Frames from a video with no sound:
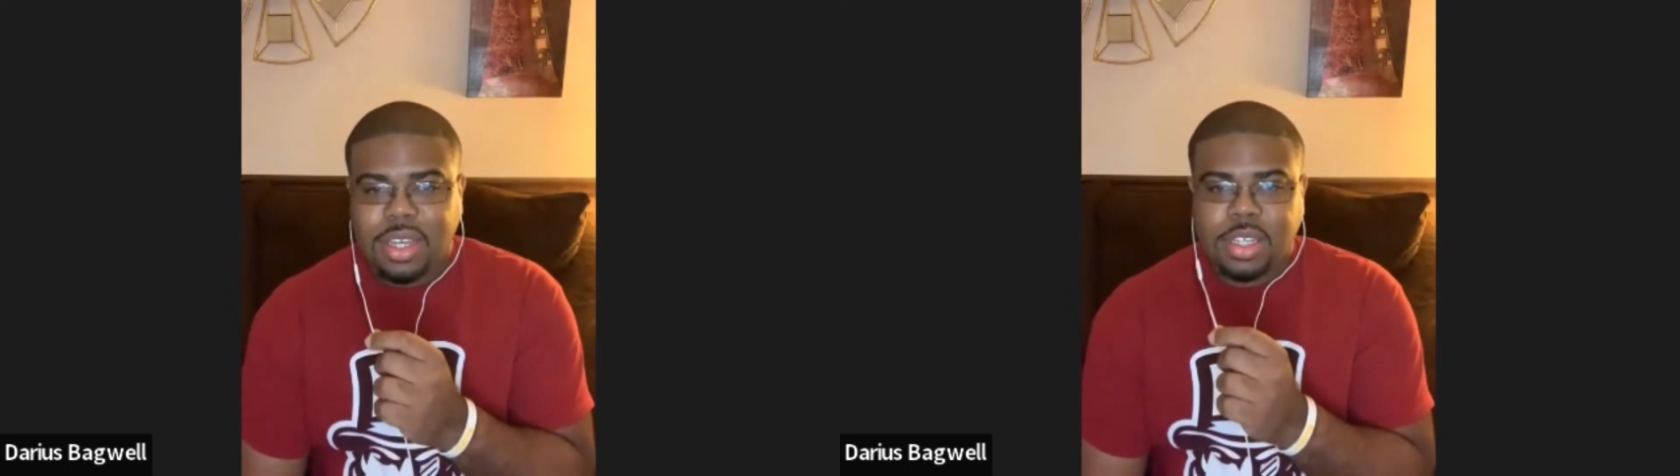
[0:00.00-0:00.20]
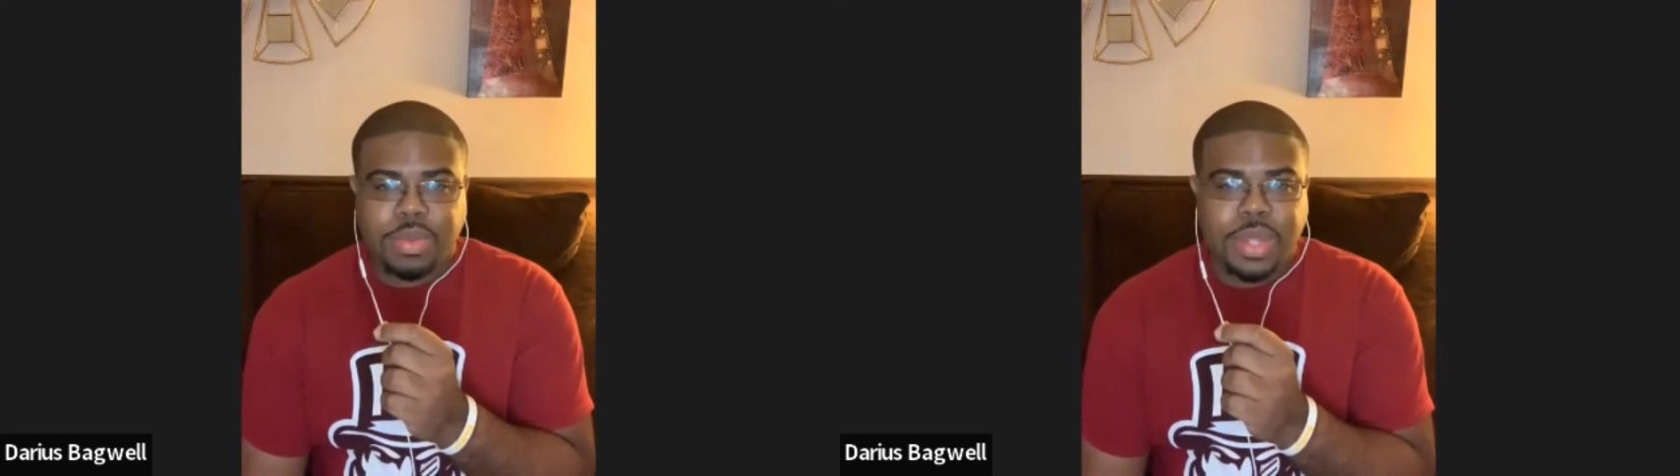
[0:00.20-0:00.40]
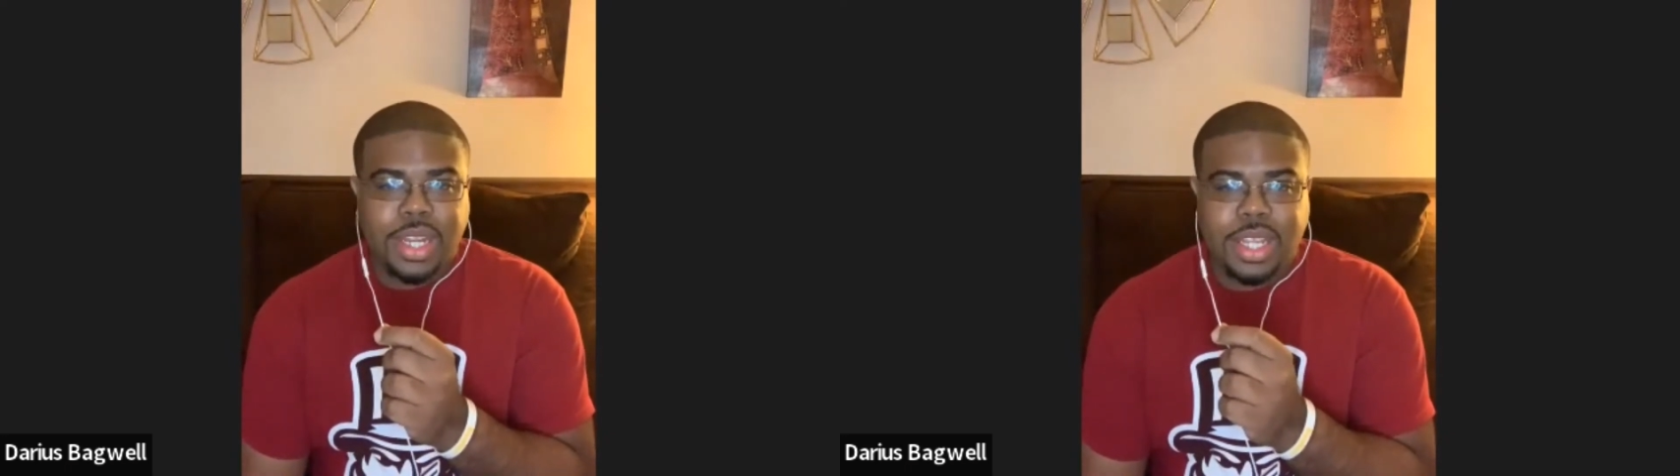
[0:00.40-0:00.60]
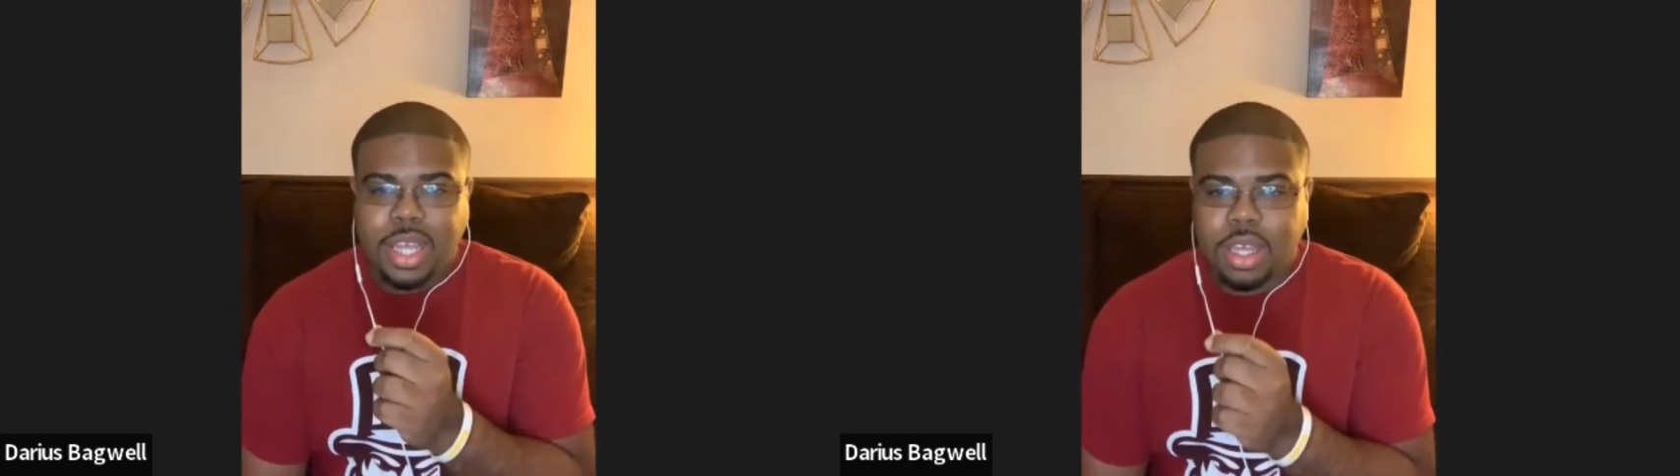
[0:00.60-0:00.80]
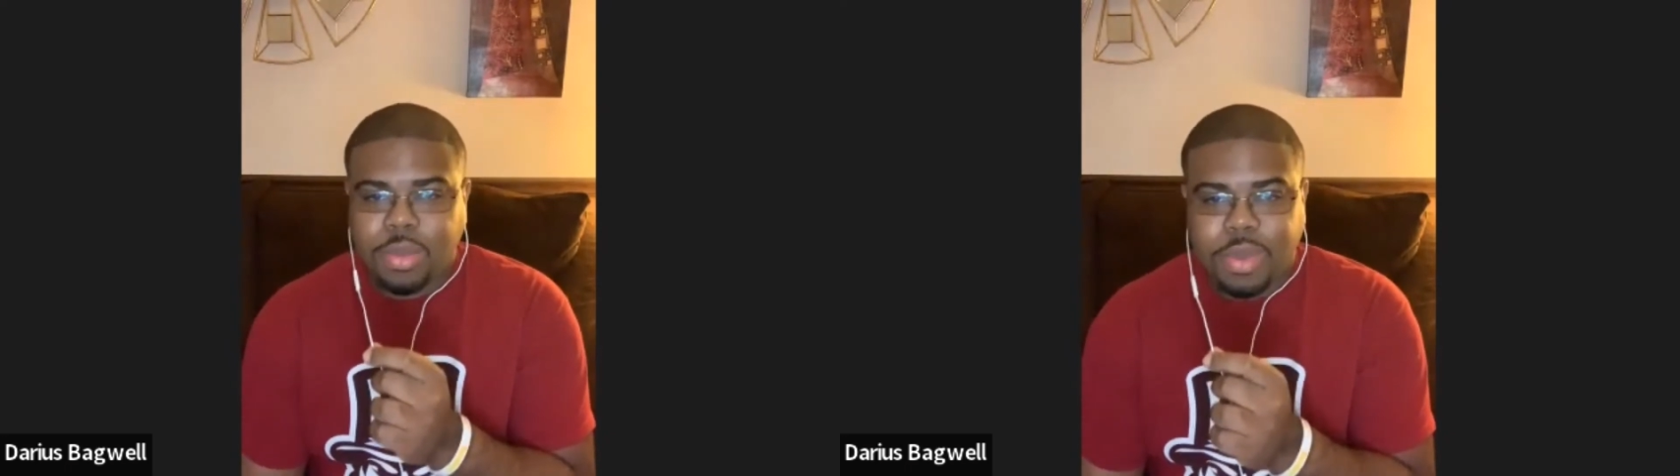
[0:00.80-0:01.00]
complaining
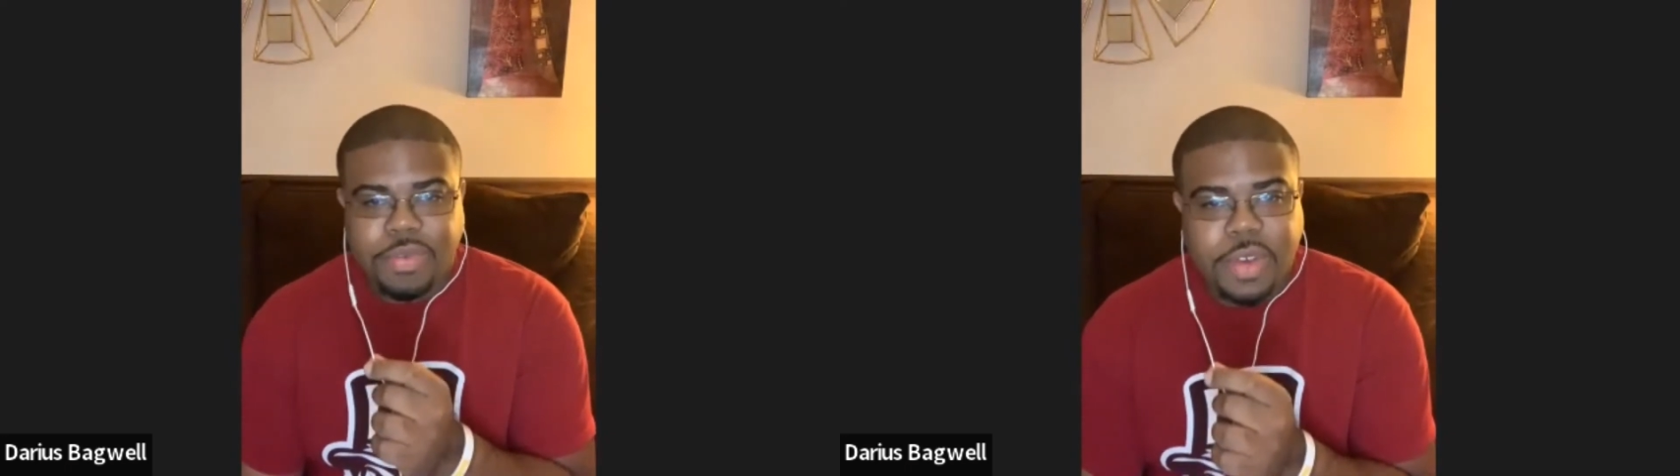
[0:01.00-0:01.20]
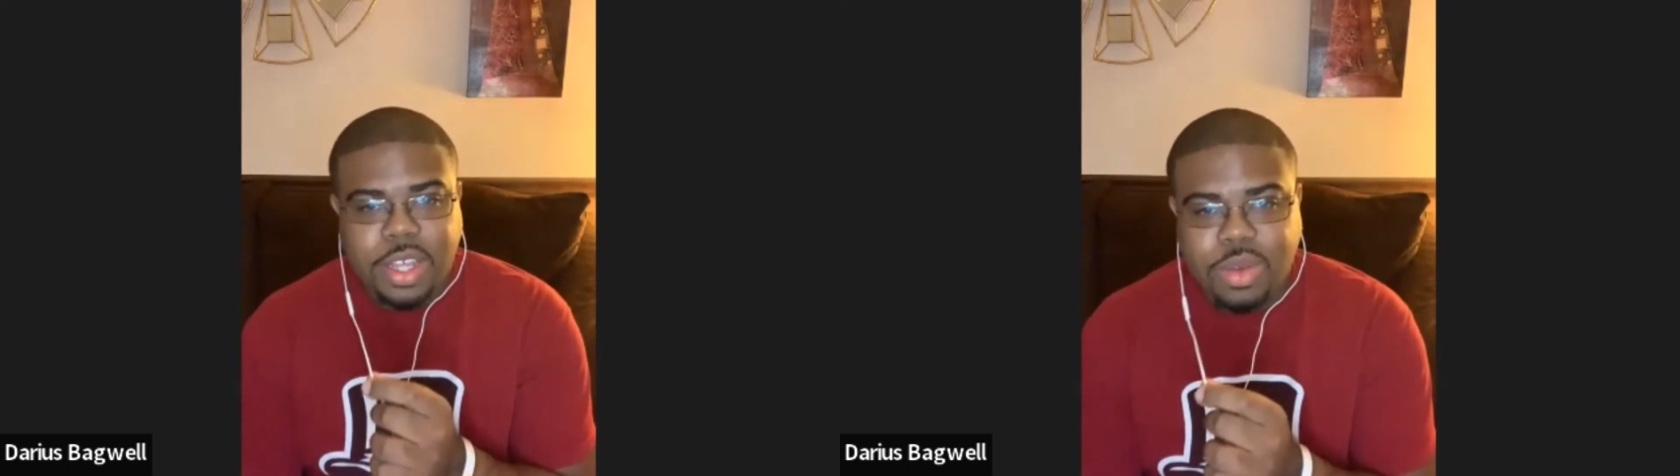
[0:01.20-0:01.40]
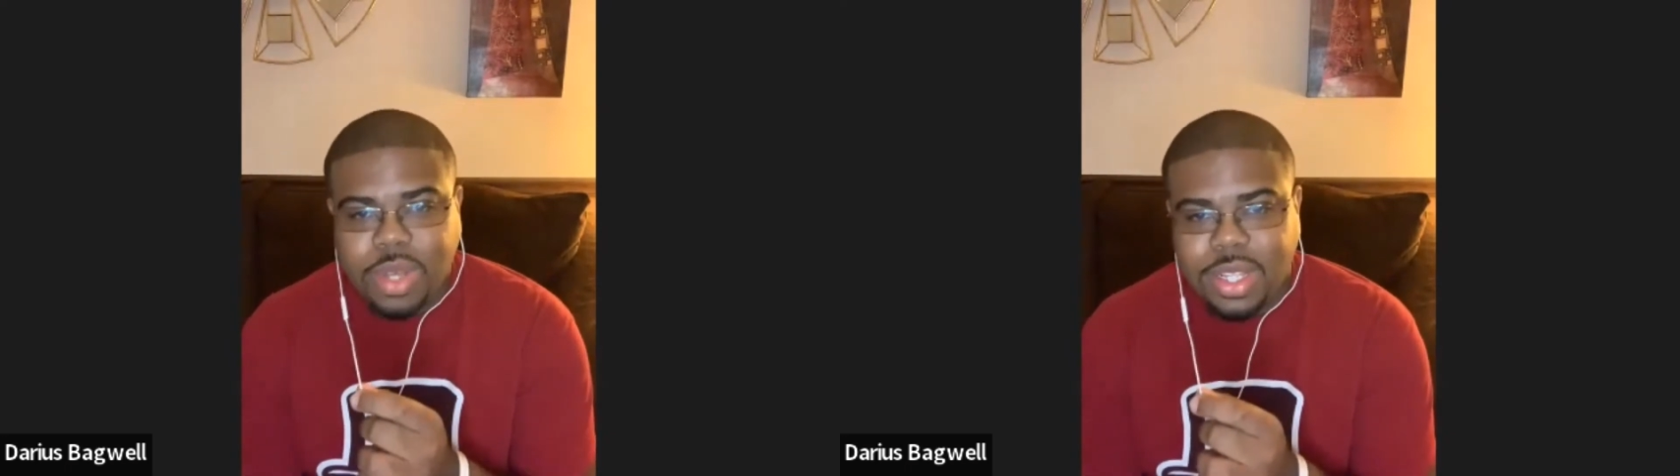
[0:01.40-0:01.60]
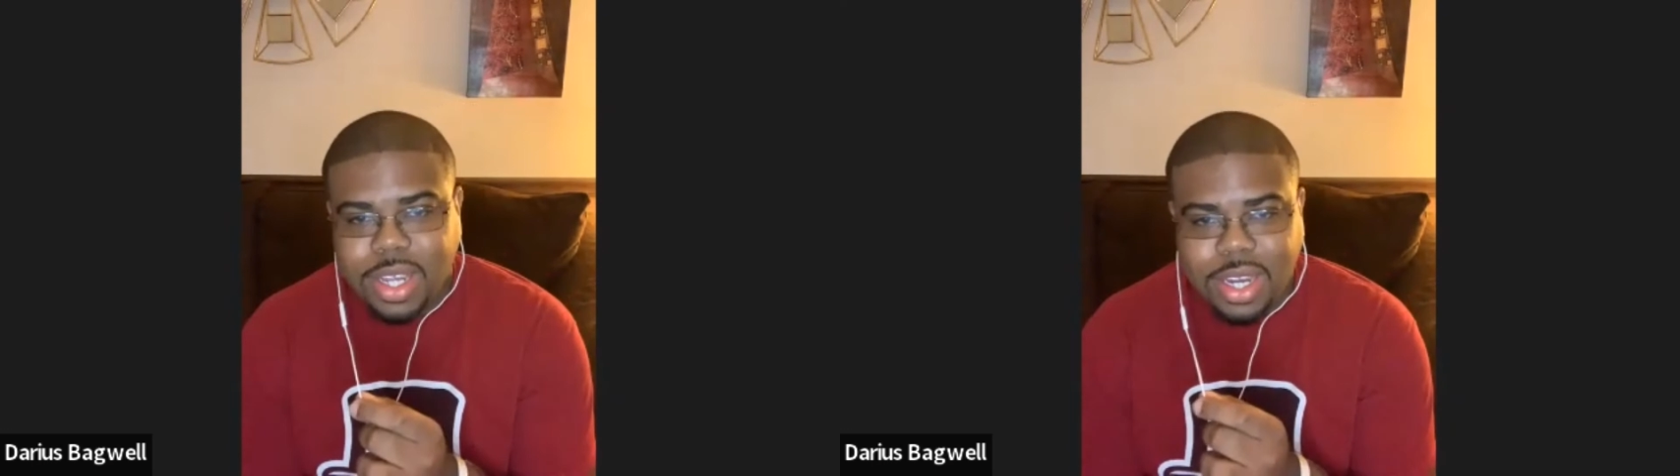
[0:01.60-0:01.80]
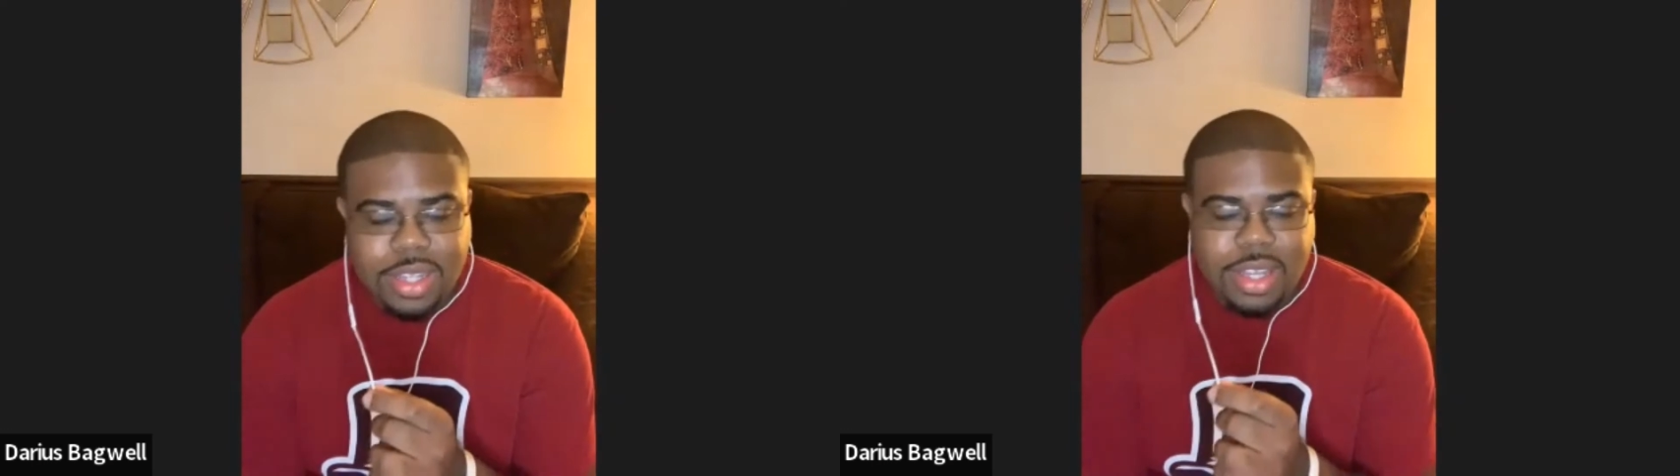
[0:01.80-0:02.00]
like, oh, my father wasn't
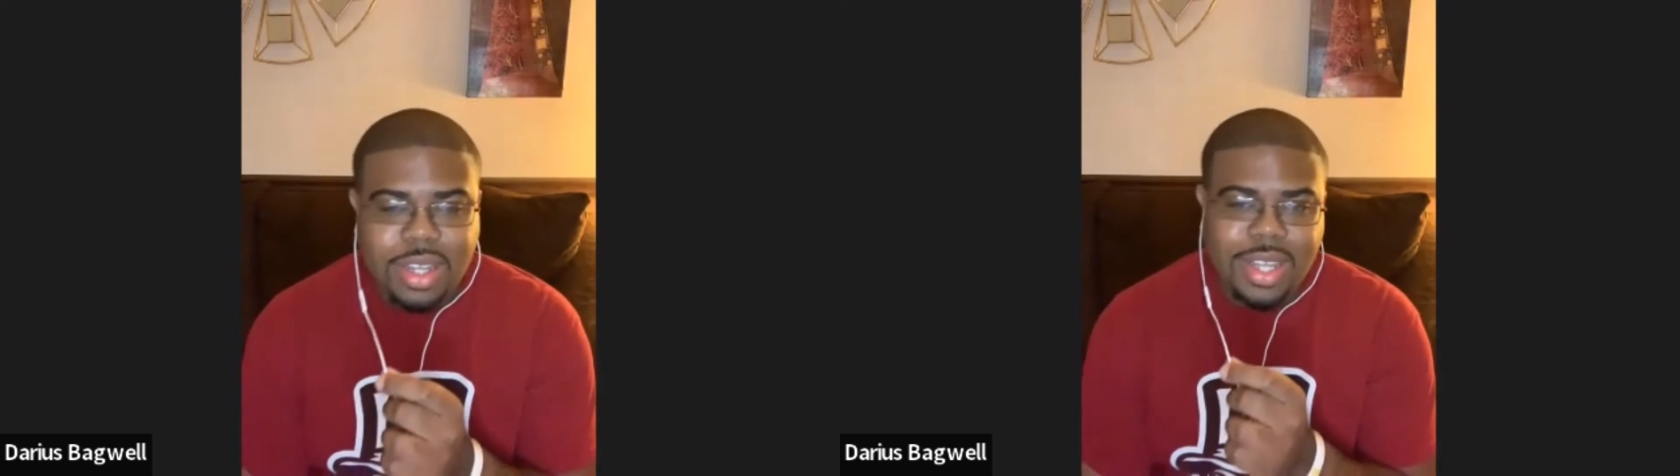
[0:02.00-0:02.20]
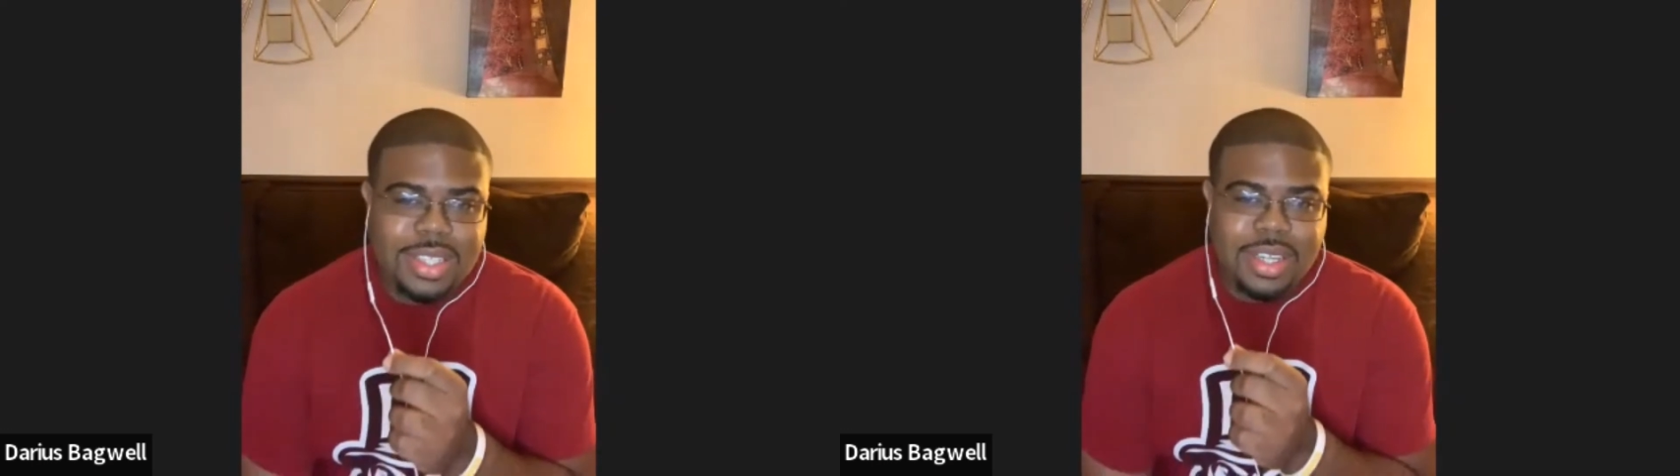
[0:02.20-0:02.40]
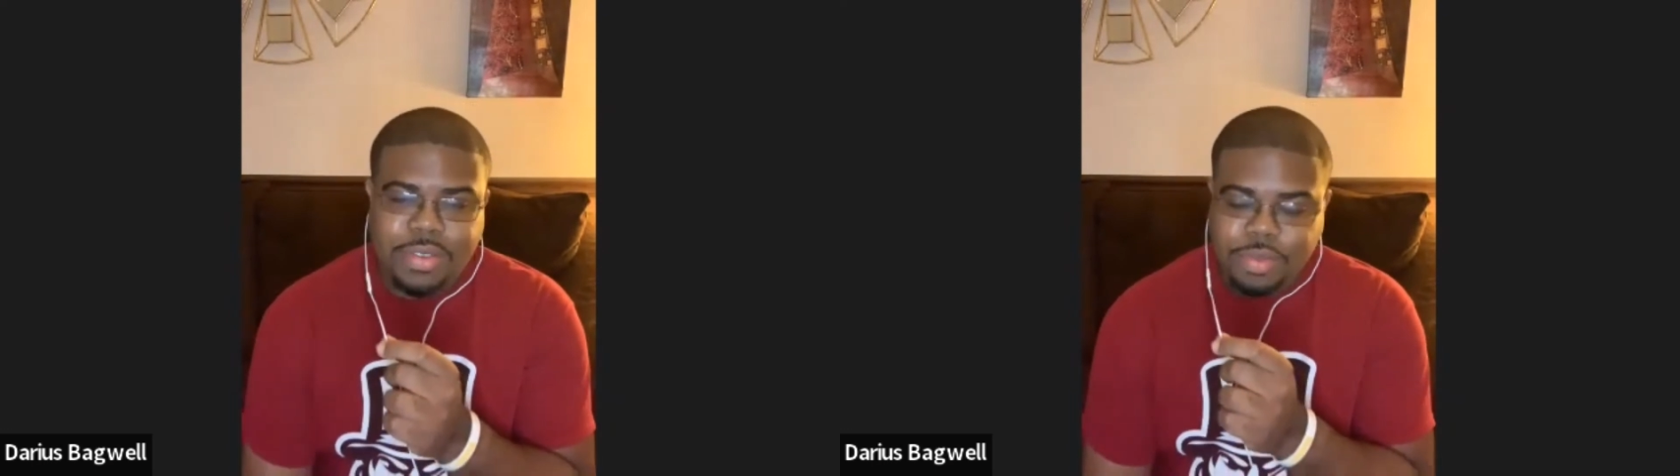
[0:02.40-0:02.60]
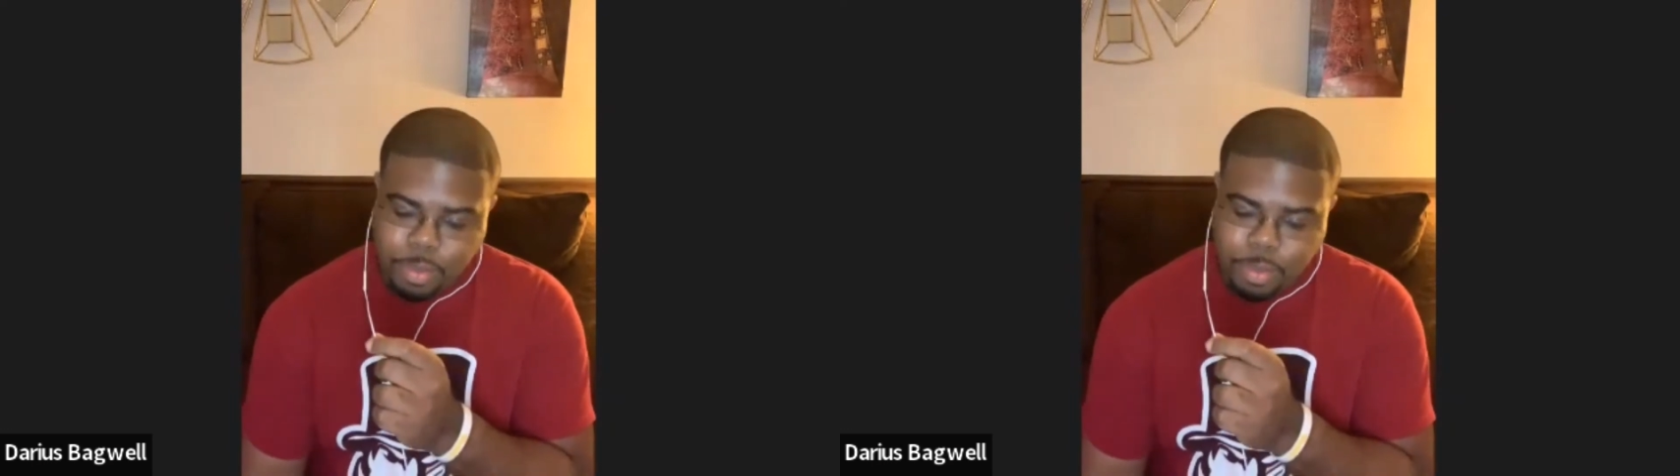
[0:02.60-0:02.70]
there and all that stuff.